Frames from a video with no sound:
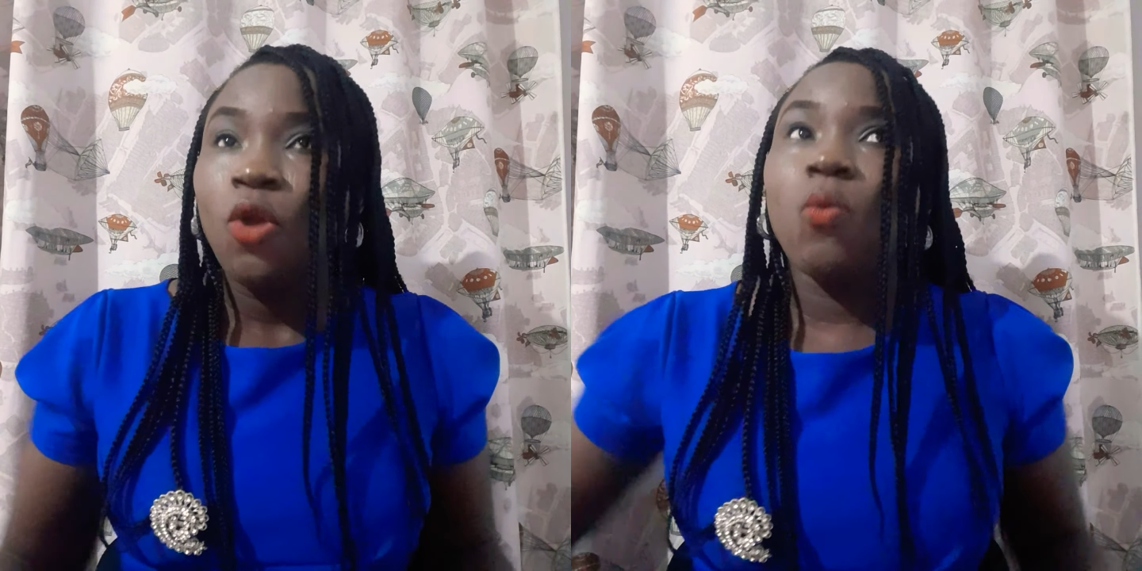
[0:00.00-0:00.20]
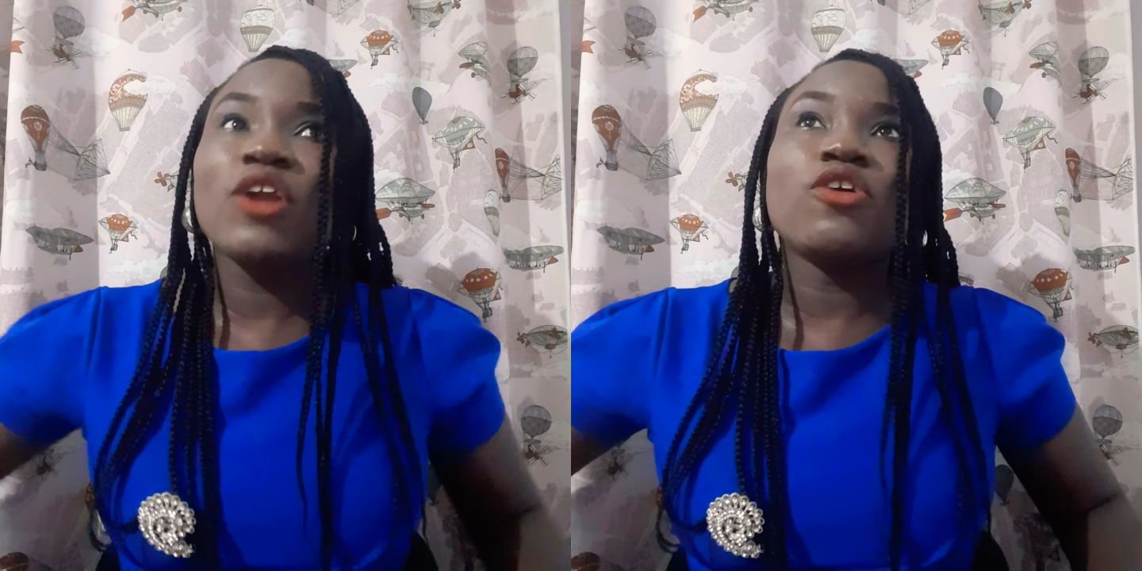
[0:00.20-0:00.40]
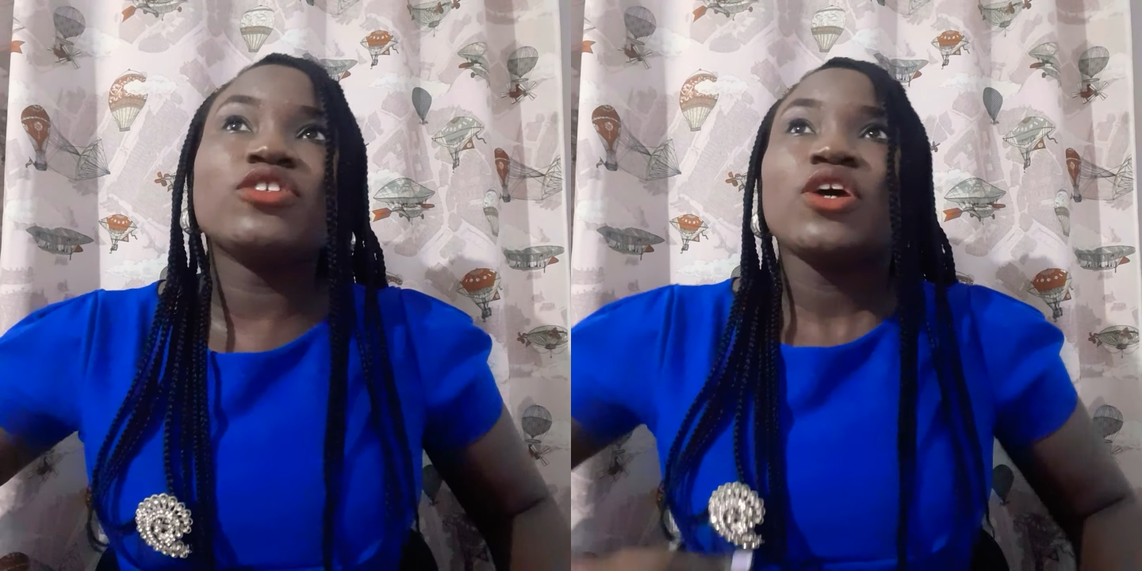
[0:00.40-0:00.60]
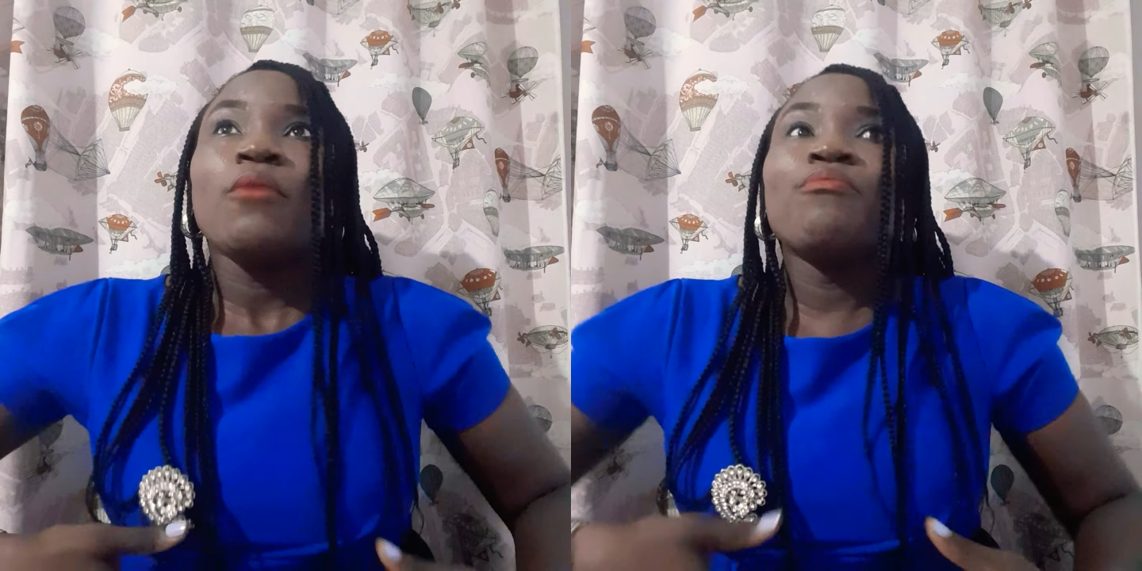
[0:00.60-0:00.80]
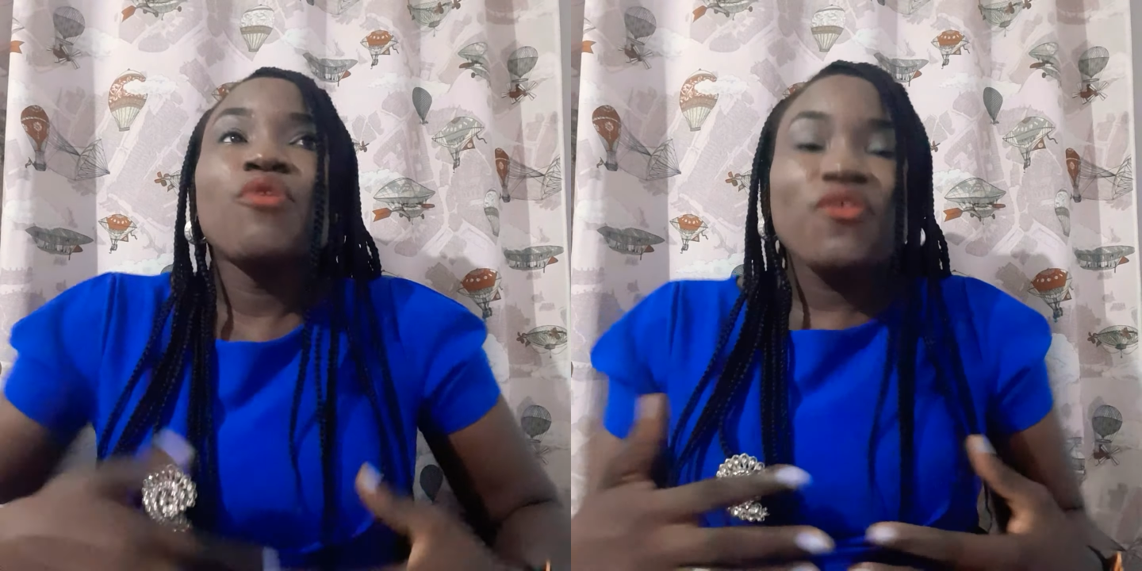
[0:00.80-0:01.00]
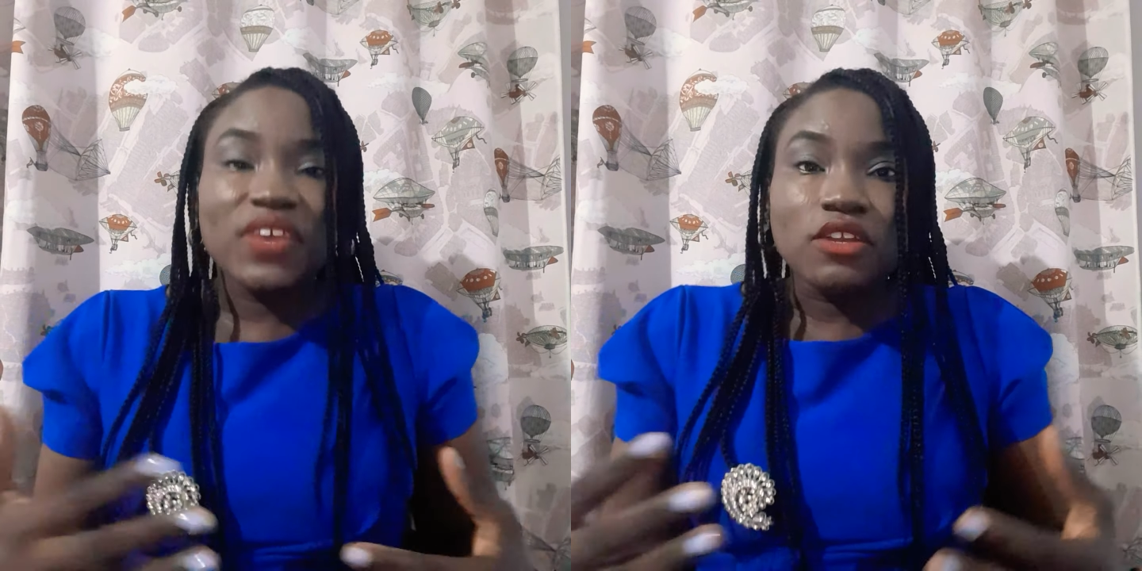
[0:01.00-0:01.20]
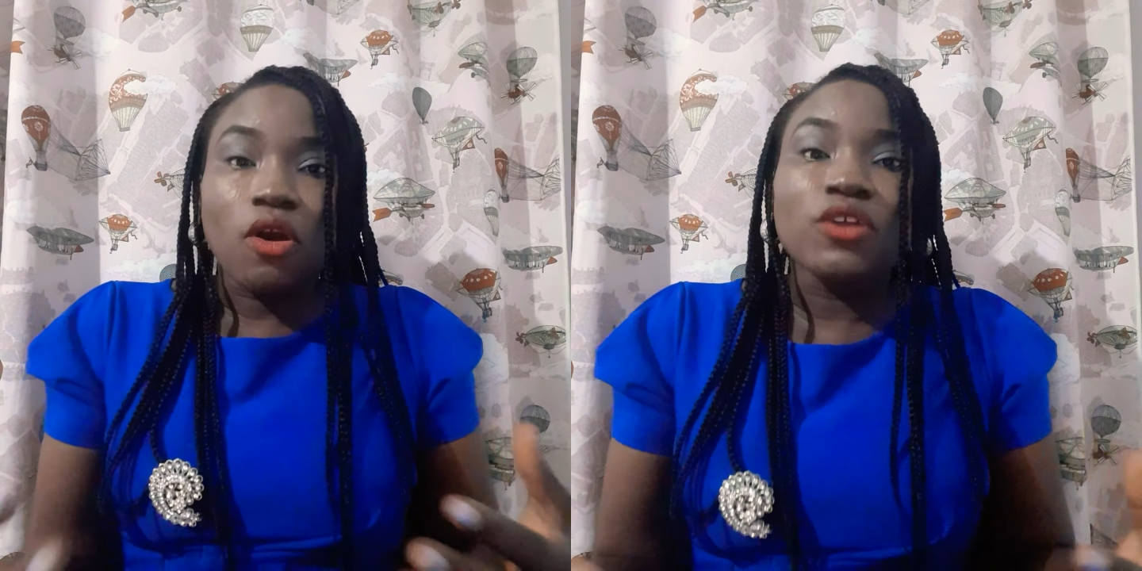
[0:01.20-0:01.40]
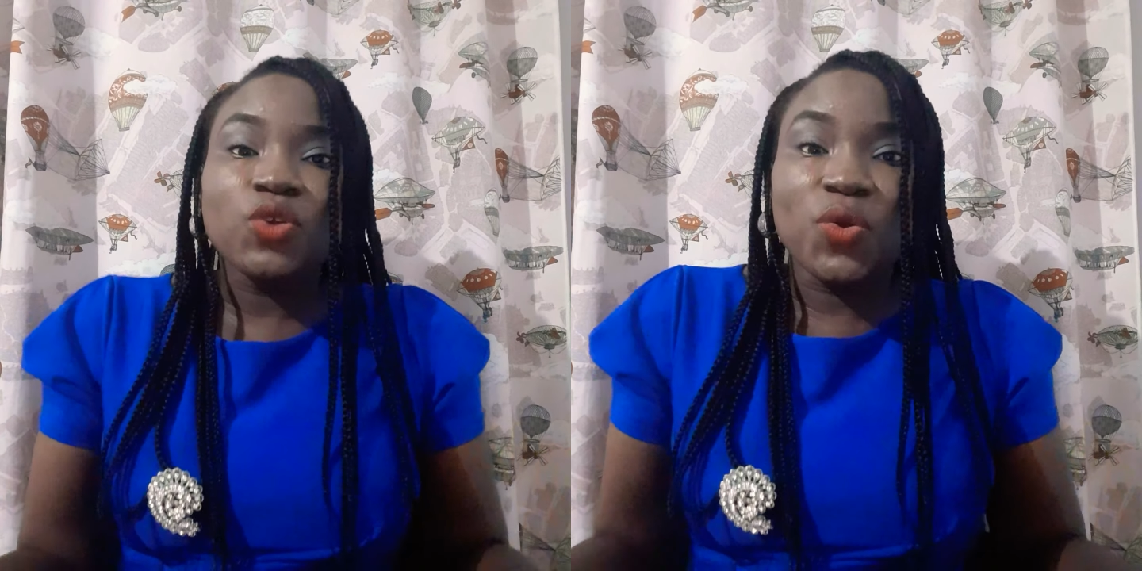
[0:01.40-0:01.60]
we're not moving
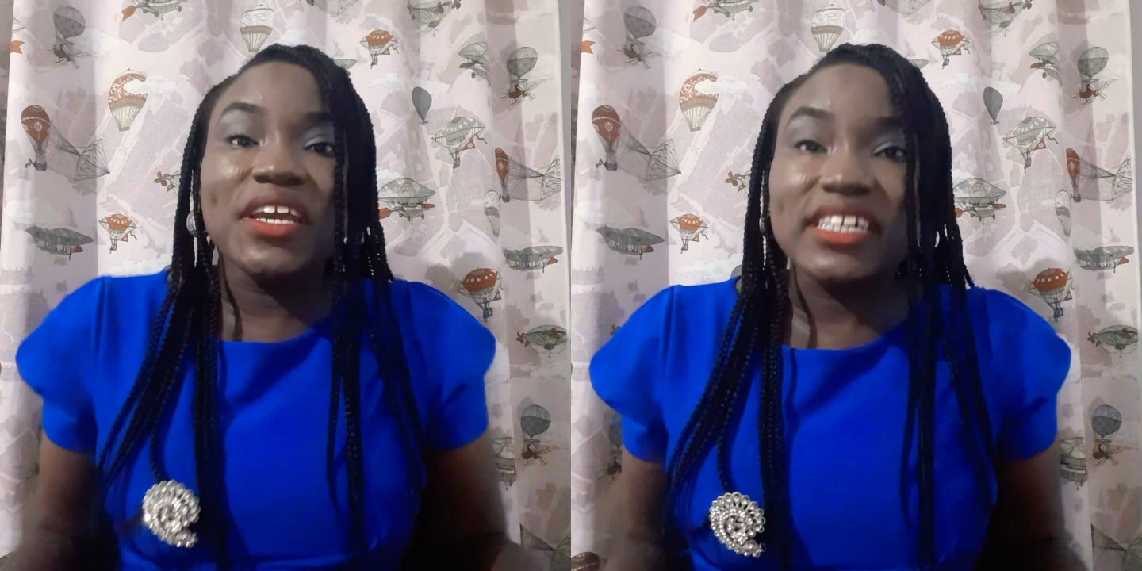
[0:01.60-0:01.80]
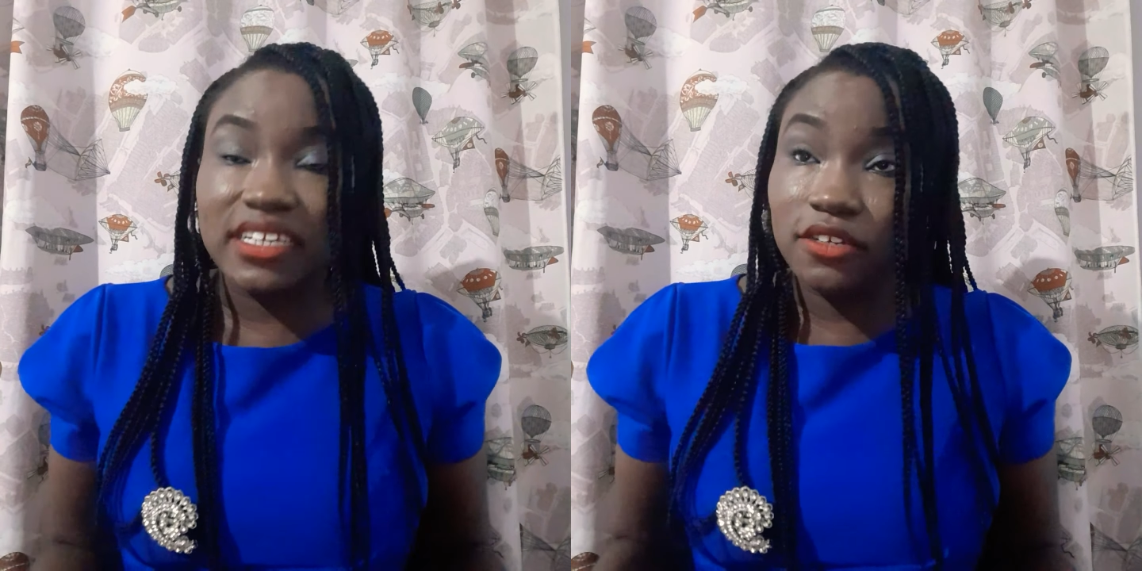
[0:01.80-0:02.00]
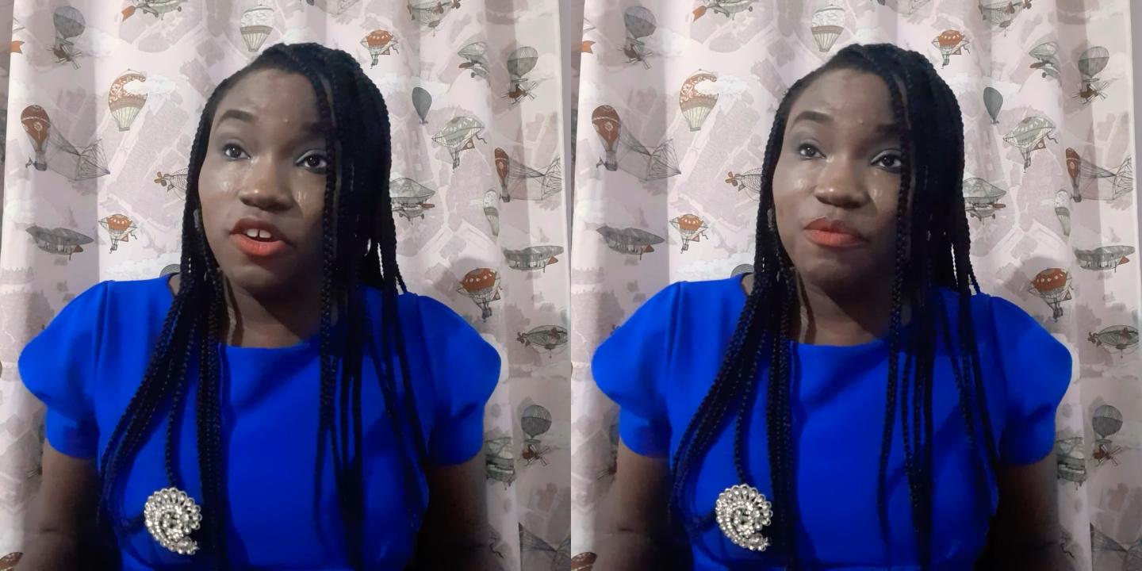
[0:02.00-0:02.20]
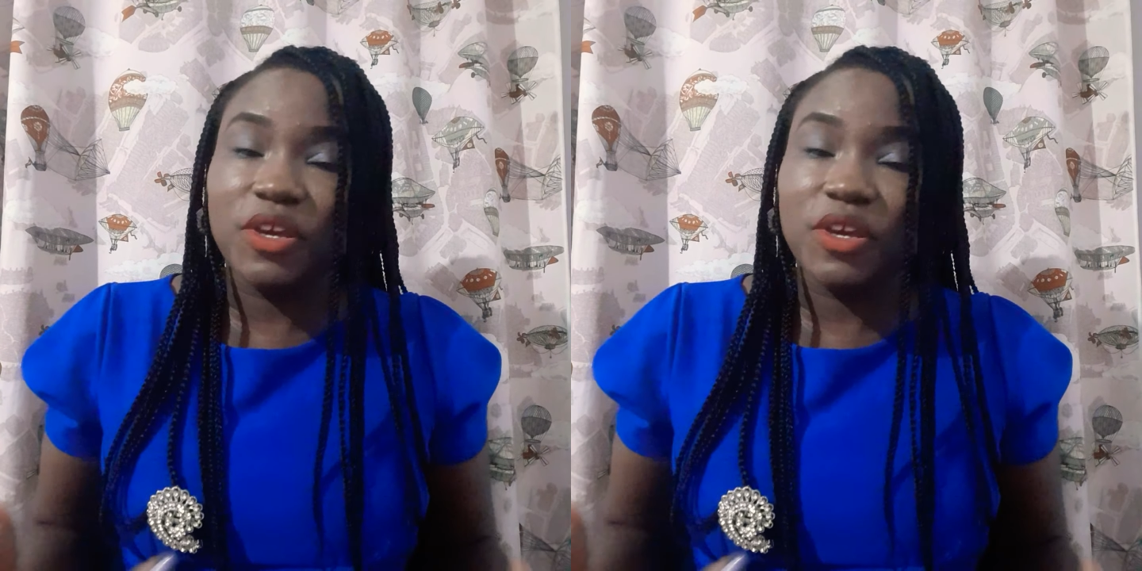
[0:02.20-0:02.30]
on quickly enough,